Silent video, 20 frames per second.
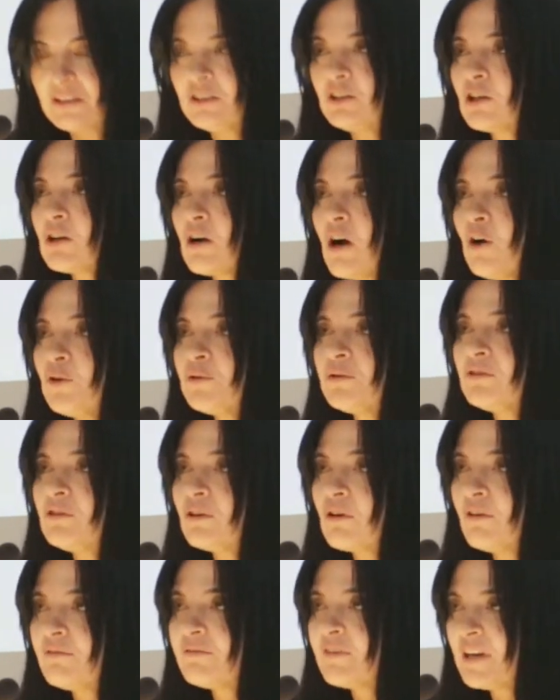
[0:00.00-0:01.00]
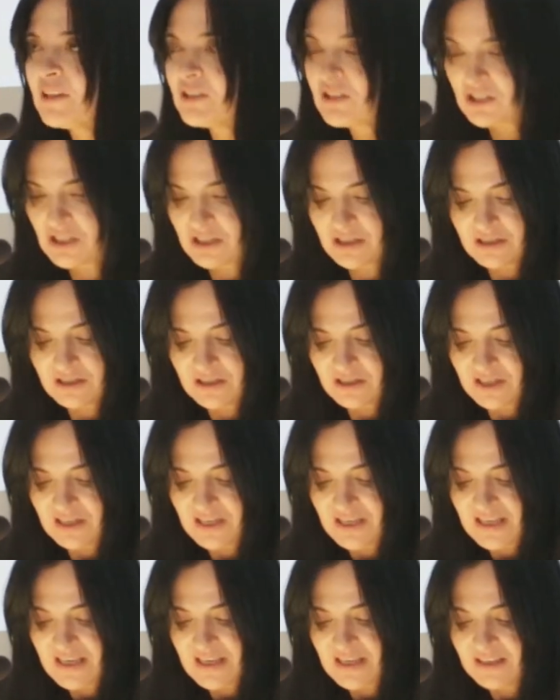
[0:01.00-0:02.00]
the code of the convention,
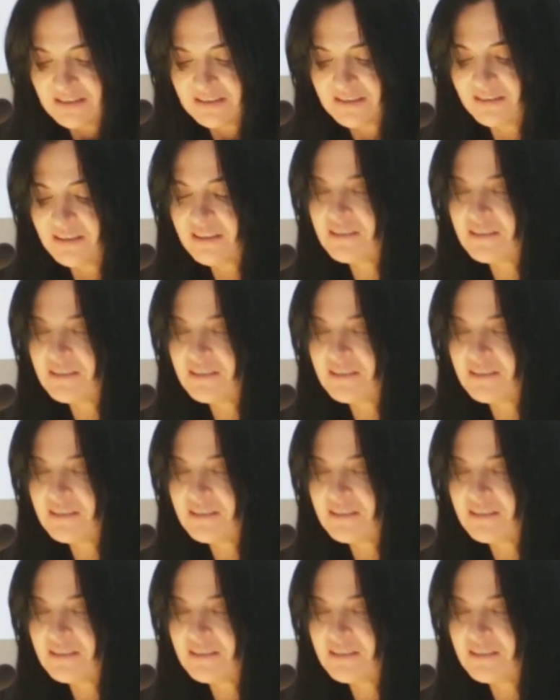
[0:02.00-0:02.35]
the